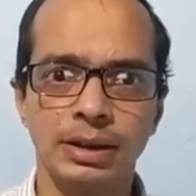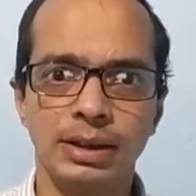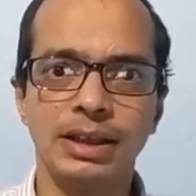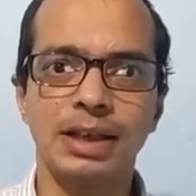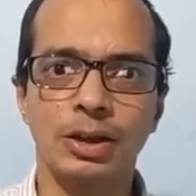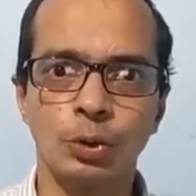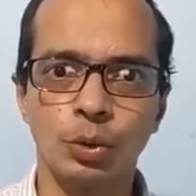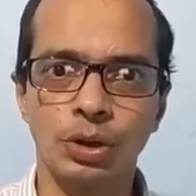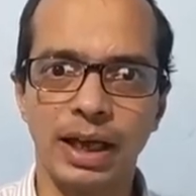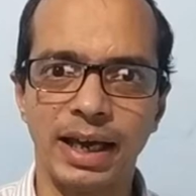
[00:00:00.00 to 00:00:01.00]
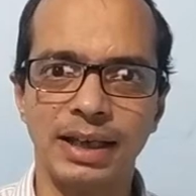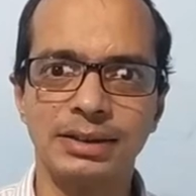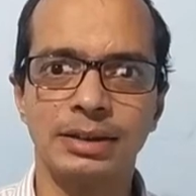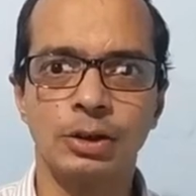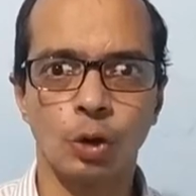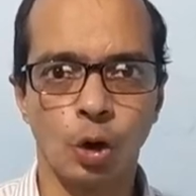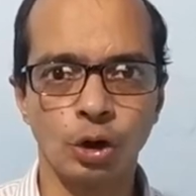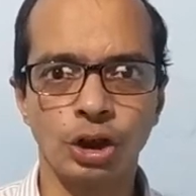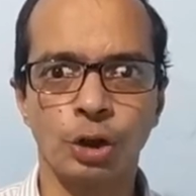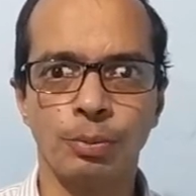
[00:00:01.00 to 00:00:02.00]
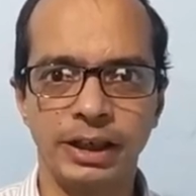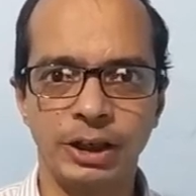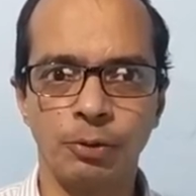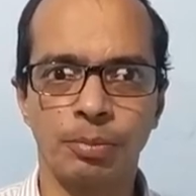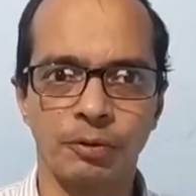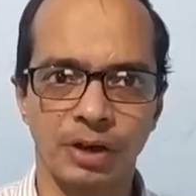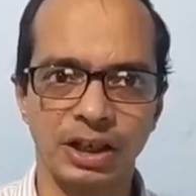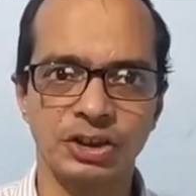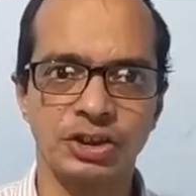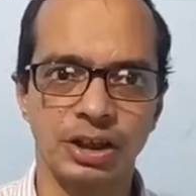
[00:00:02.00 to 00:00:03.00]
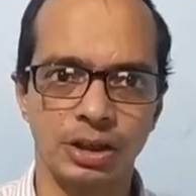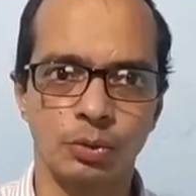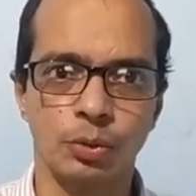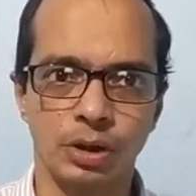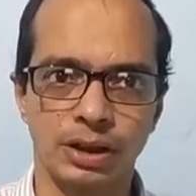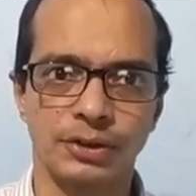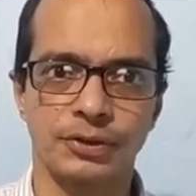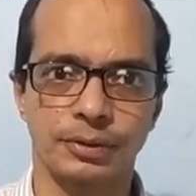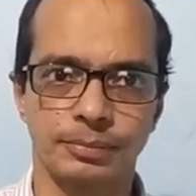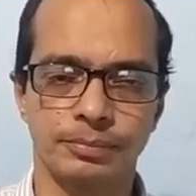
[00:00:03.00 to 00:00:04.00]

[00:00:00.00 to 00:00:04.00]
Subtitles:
these are known as non-cumulative preference shareholders.